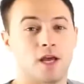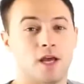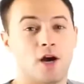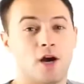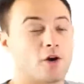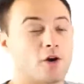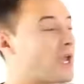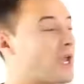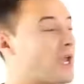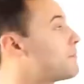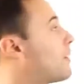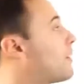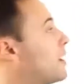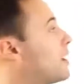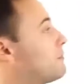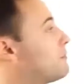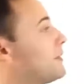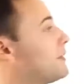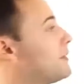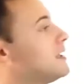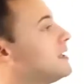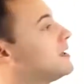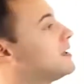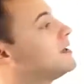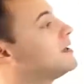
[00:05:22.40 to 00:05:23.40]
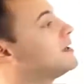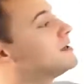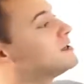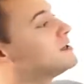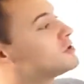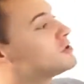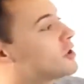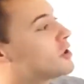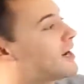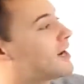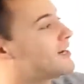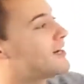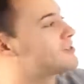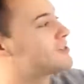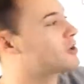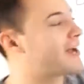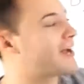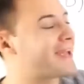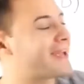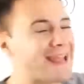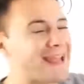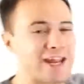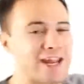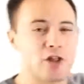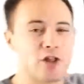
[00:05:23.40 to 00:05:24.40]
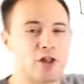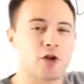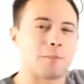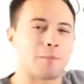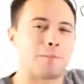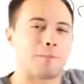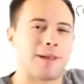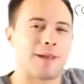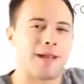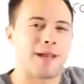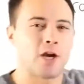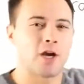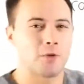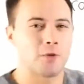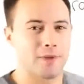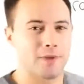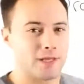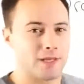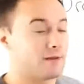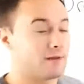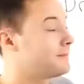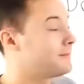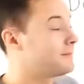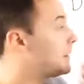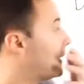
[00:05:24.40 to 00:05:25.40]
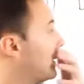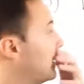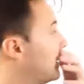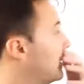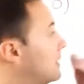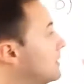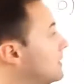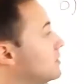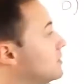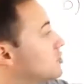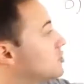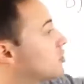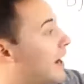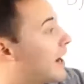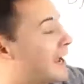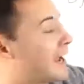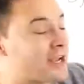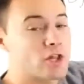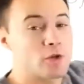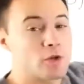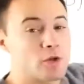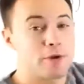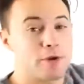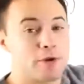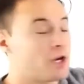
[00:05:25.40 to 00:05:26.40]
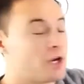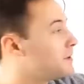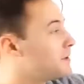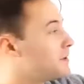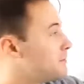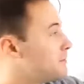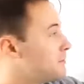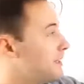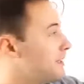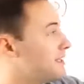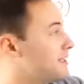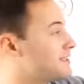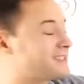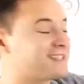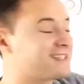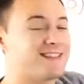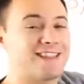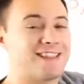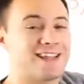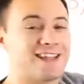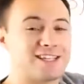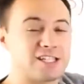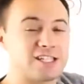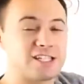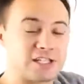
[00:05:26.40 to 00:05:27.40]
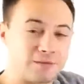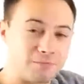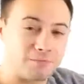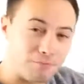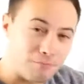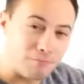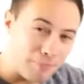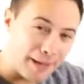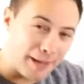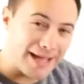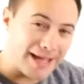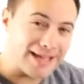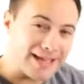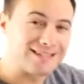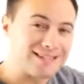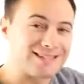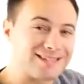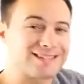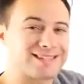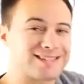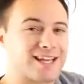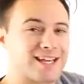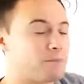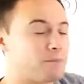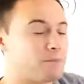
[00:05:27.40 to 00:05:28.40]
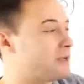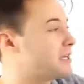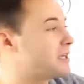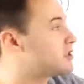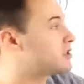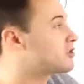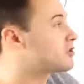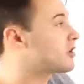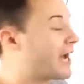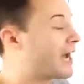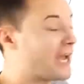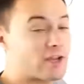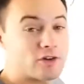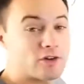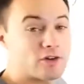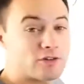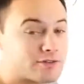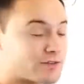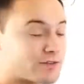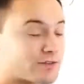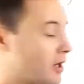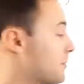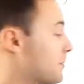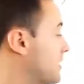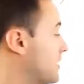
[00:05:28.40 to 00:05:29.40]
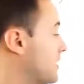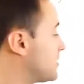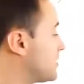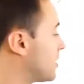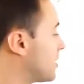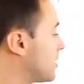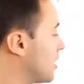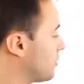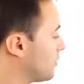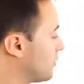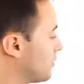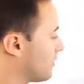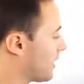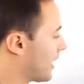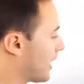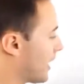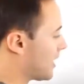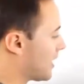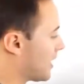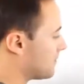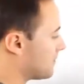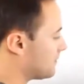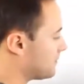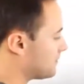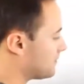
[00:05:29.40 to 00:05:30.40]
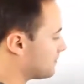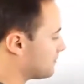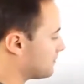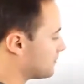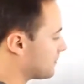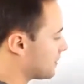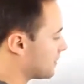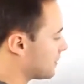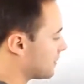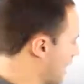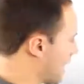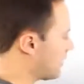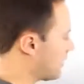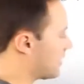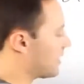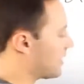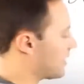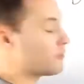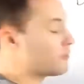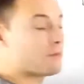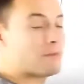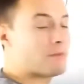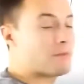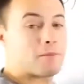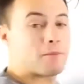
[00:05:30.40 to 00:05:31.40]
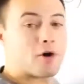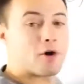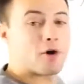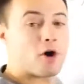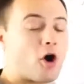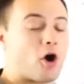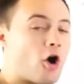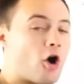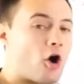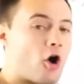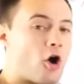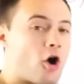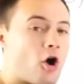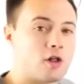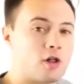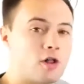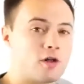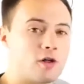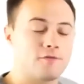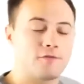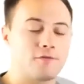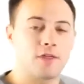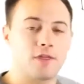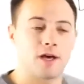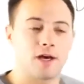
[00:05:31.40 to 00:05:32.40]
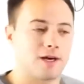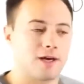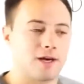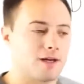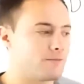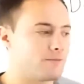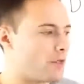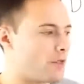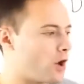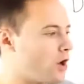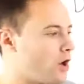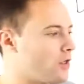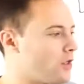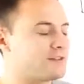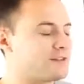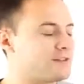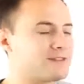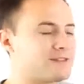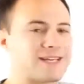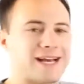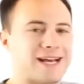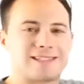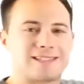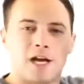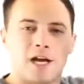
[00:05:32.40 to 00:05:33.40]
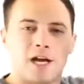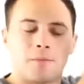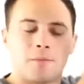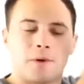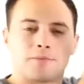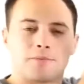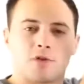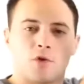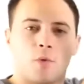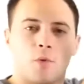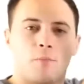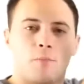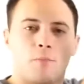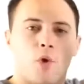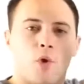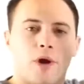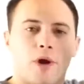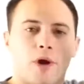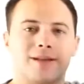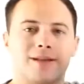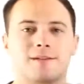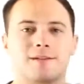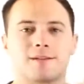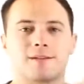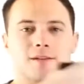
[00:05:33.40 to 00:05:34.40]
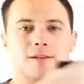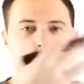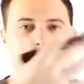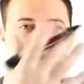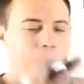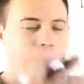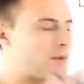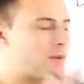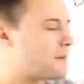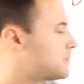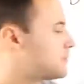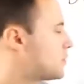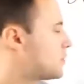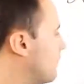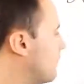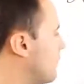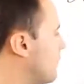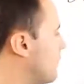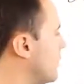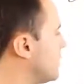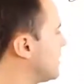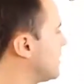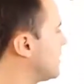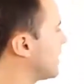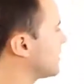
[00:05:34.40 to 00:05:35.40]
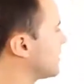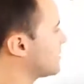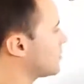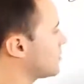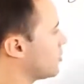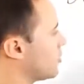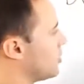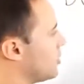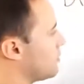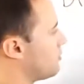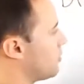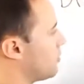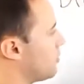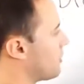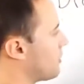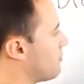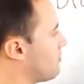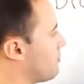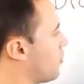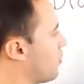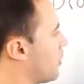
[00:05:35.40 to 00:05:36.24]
Okay, part B, draw a triangular pyramid. Triangular pyramid means the base is going to be a triangle, so I'm going to start with that. And then remember, all of the sides come up to a point, come up to a vertex, so you put a